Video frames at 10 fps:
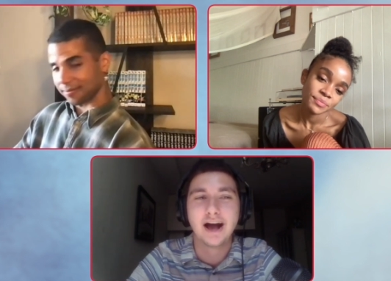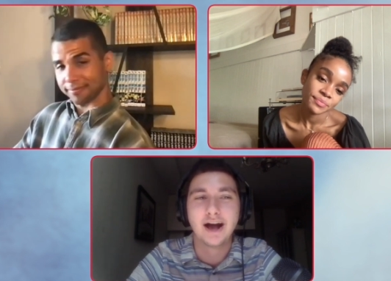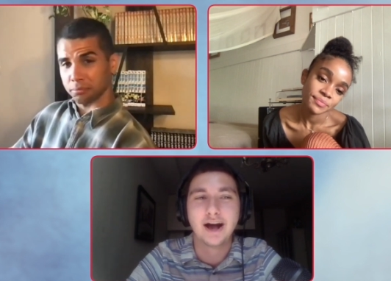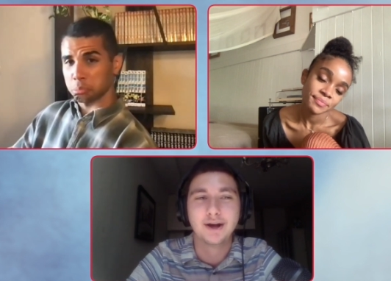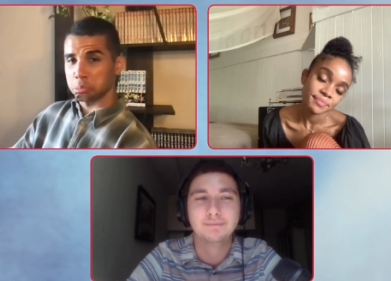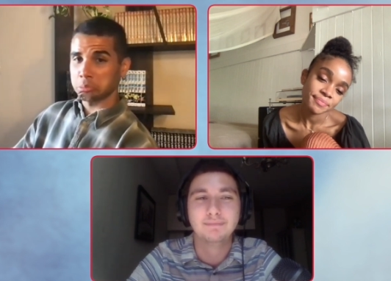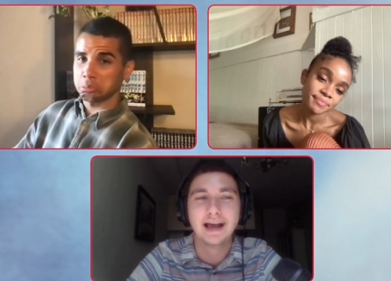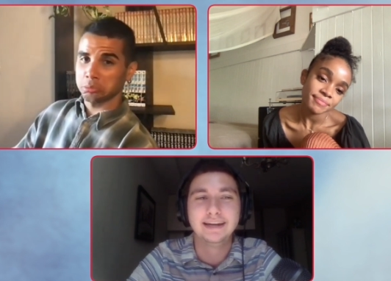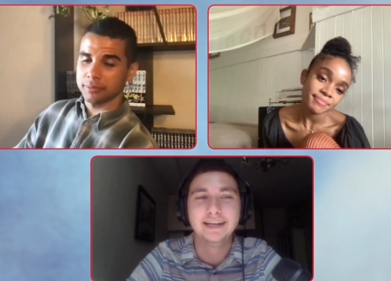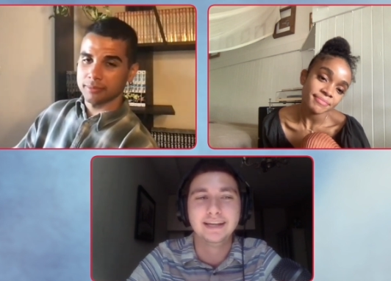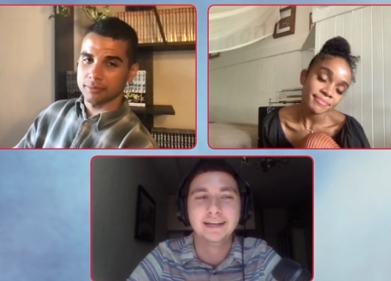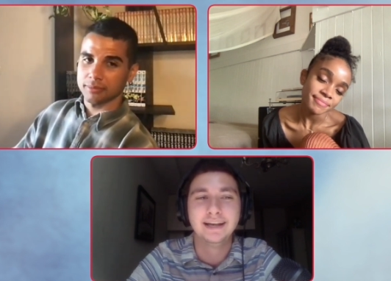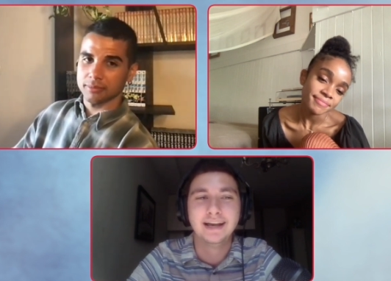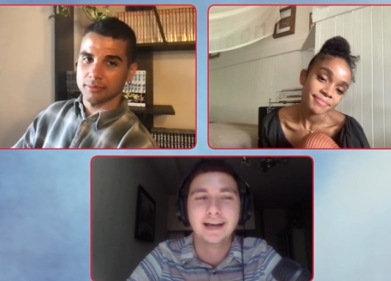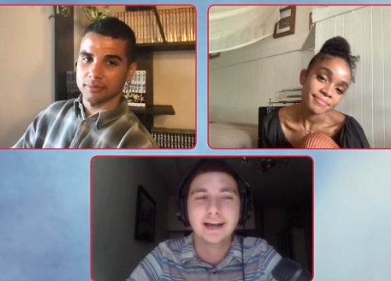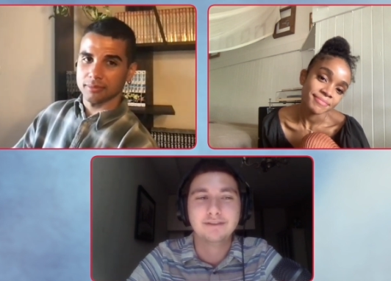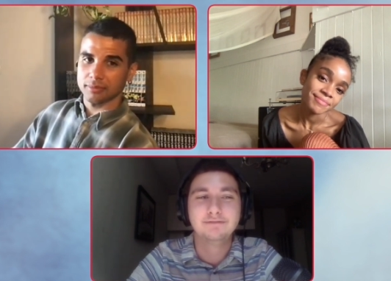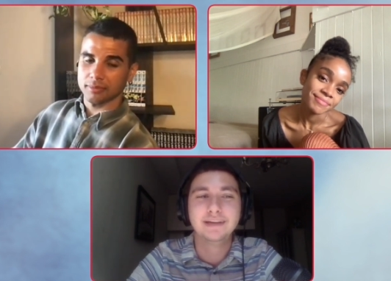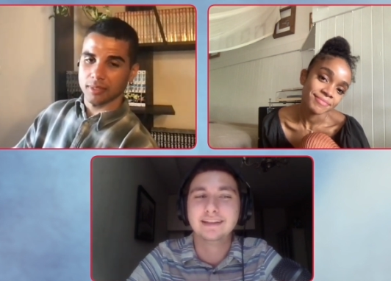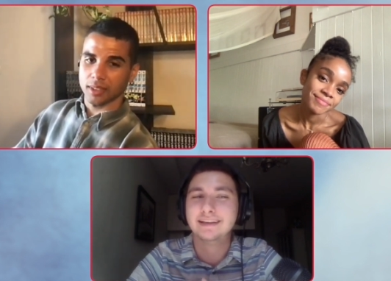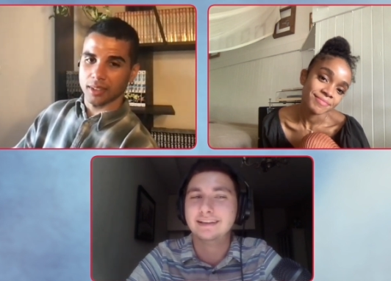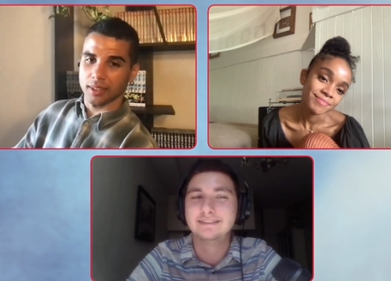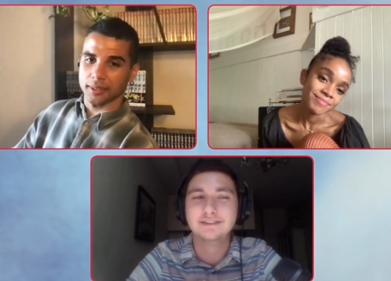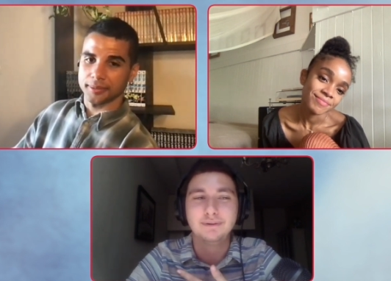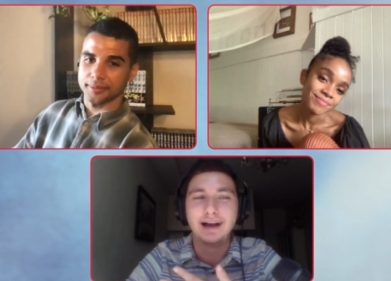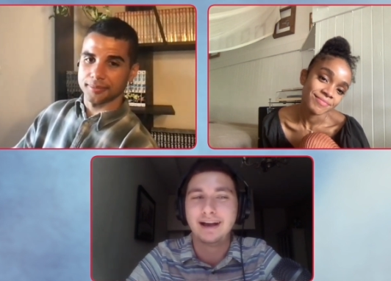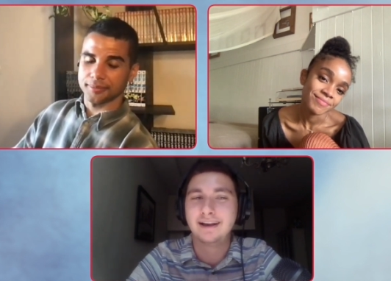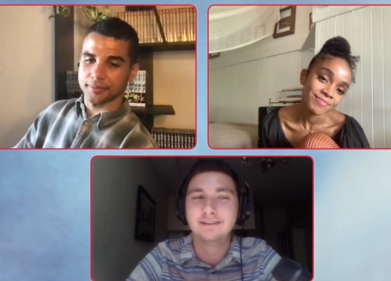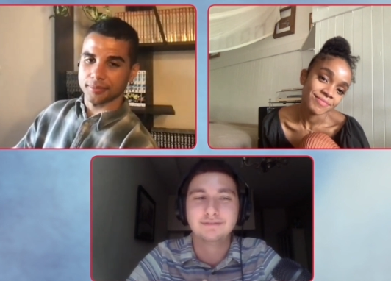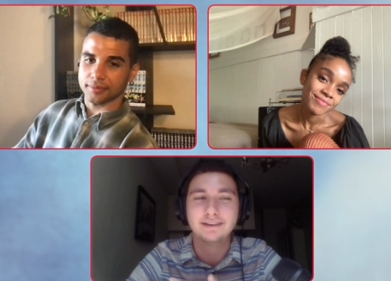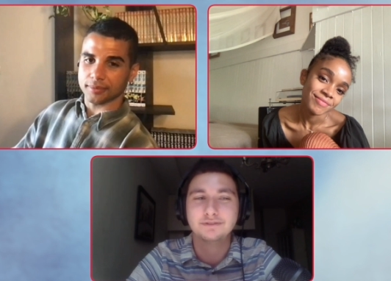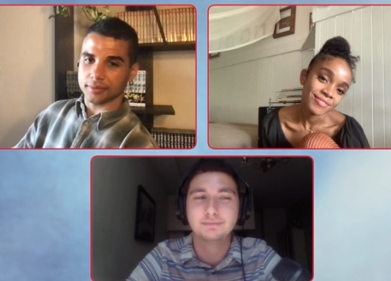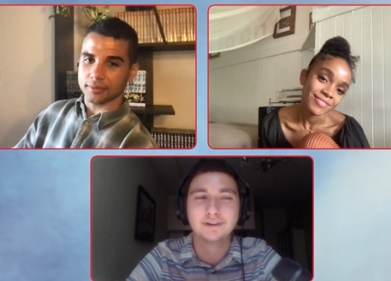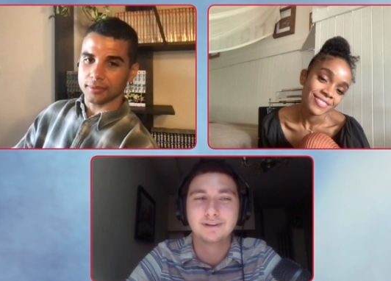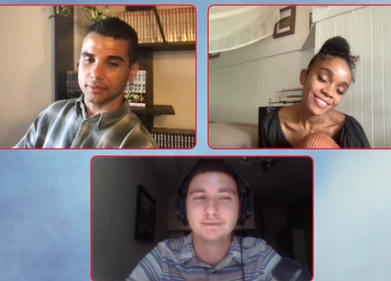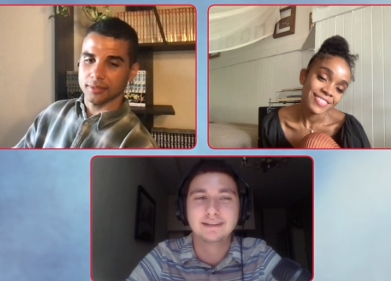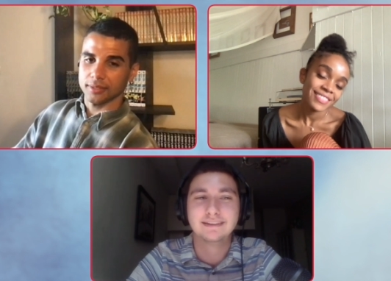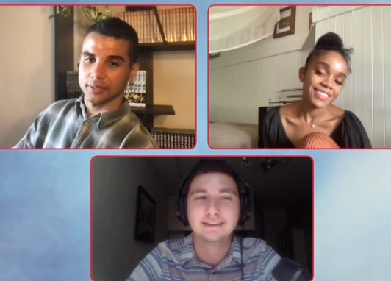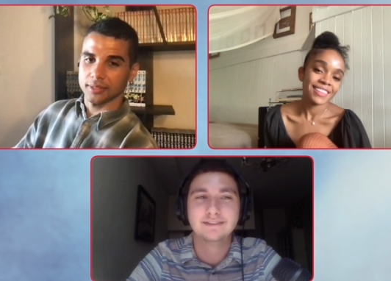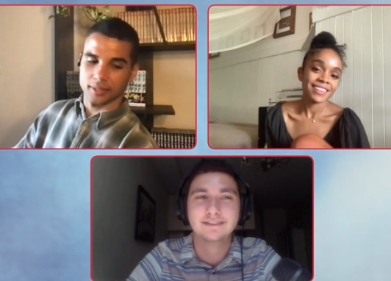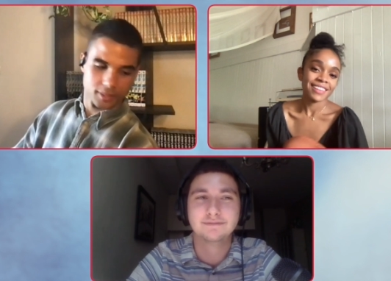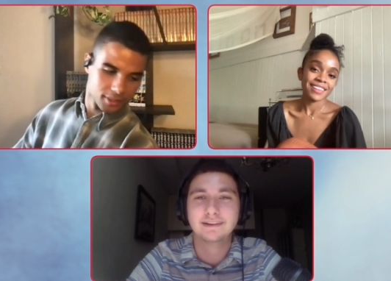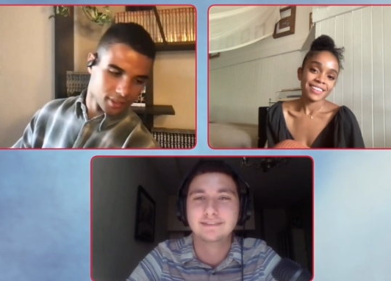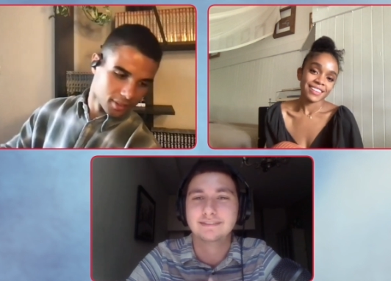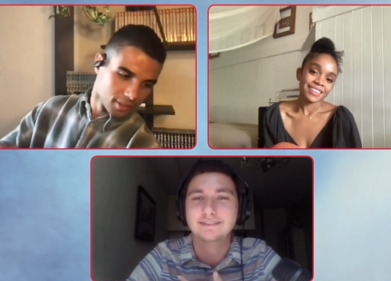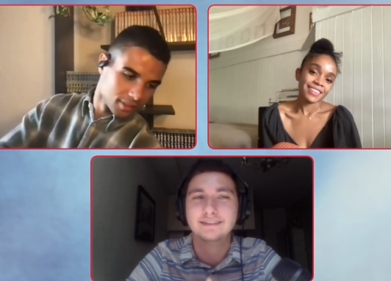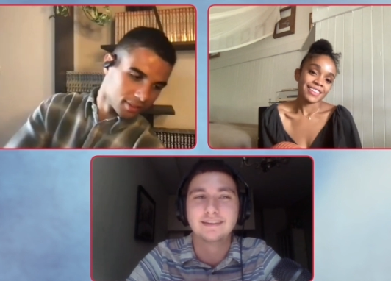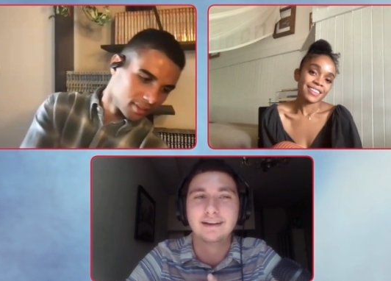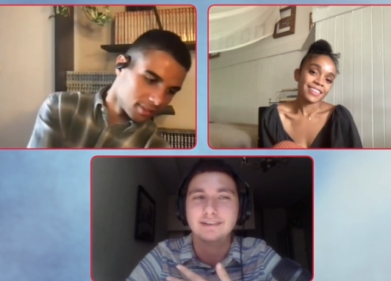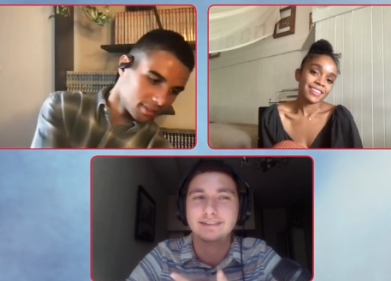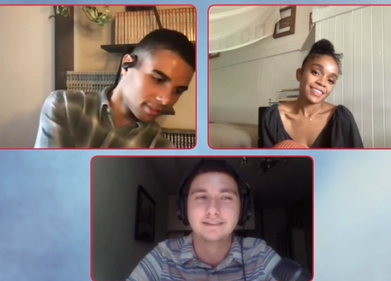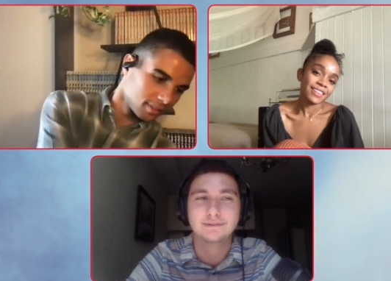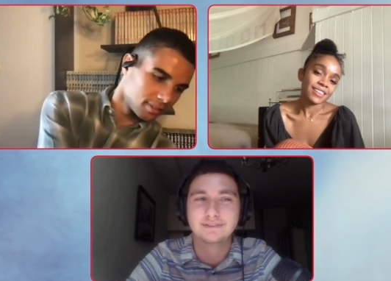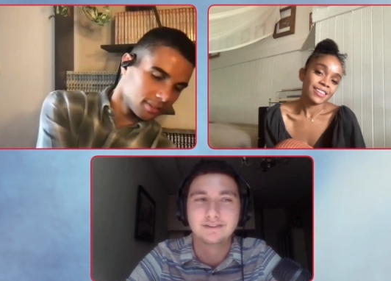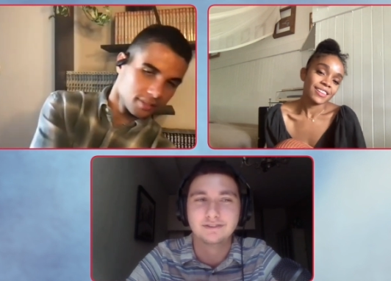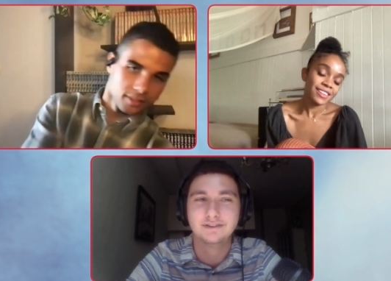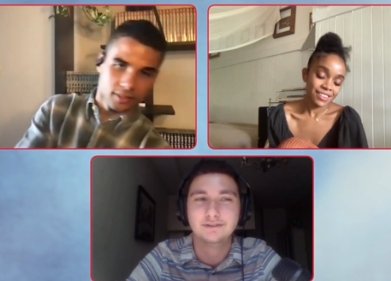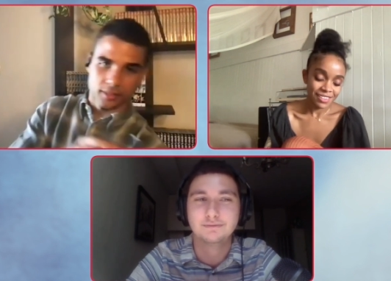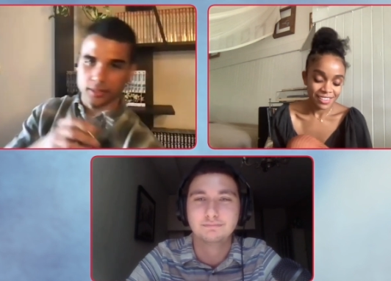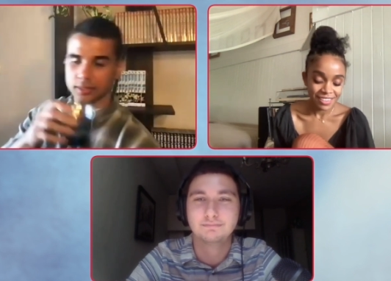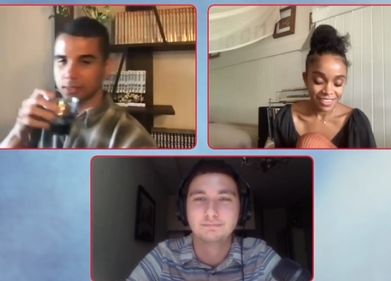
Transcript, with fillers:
Speaker 1: Any feelings you have as we're about to enter this final season? This obviously was such a huge